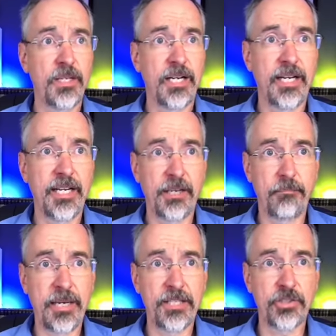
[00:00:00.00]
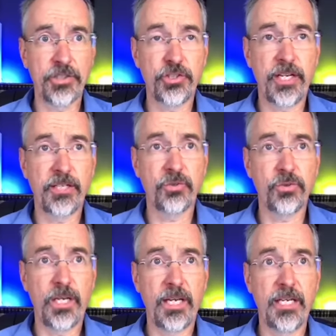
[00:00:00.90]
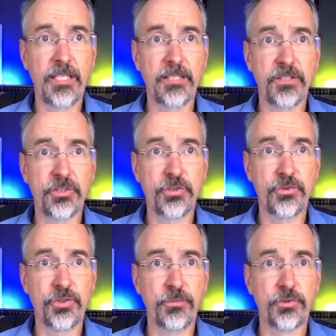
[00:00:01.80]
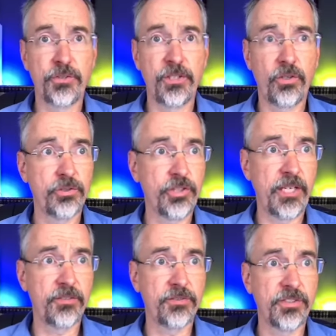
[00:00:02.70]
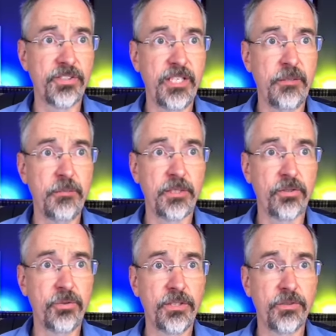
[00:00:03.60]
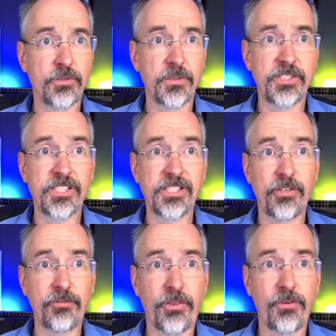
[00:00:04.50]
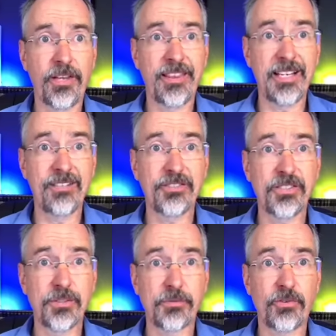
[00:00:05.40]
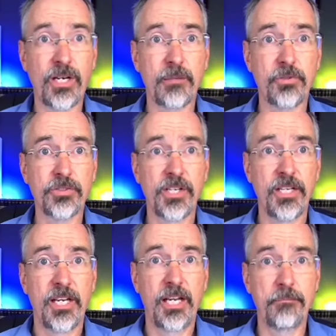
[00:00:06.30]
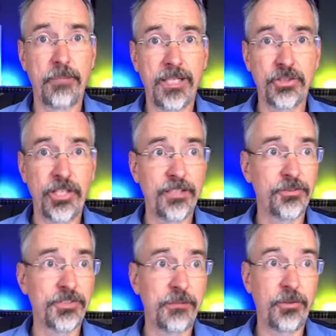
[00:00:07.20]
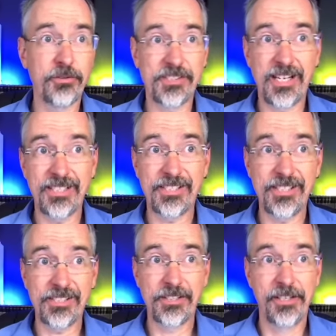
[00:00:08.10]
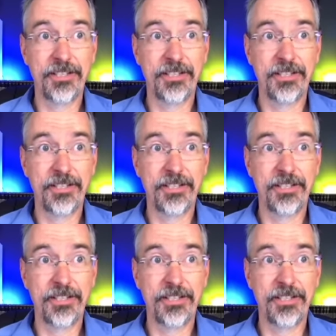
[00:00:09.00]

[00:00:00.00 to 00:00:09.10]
I had a badge on the channel. And does YouTube treat all channels the same, including those with 630,000 subscribers and bot channels that post nonsense?